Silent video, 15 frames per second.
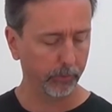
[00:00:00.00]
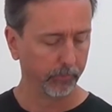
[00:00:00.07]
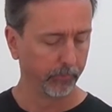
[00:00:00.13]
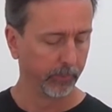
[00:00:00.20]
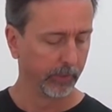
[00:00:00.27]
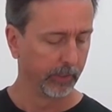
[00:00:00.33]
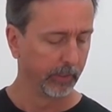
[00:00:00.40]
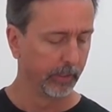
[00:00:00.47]

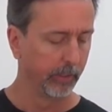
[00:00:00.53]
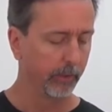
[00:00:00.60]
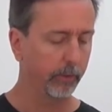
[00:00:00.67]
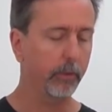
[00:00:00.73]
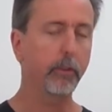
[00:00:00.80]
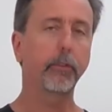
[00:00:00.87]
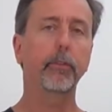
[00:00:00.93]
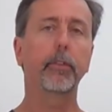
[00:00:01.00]
If
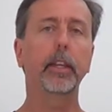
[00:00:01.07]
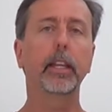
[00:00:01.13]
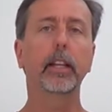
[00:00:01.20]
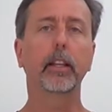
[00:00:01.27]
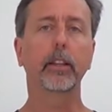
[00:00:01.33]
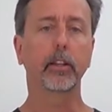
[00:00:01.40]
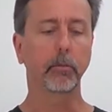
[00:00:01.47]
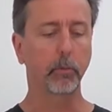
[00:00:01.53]
you feed a
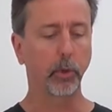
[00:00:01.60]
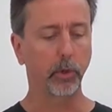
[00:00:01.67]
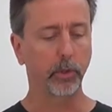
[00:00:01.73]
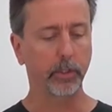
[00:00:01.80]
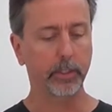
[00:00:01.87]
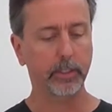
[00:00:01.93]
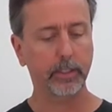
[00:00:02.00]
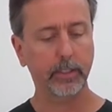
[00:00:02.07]
little more,
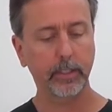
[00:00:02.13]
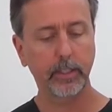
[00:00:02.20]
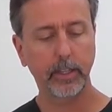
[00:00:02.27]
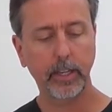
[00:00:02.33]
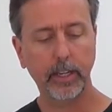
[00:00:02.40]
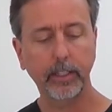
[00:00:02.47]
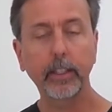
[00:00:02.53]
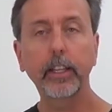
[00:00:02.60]
it's
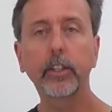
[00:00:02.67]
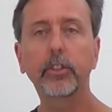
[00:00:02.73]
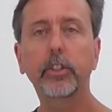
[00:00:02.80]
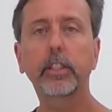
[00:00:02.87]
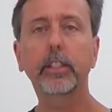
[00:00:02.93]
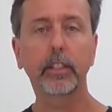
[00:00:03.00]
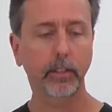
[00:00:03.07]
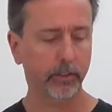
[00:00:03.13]
not
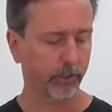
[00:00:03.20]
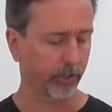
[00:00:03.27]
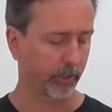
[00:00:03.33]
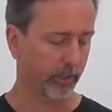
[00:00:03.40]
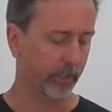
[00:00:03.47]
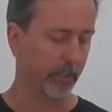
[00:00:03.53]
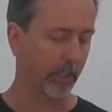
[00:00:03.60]
dangerous, it'll just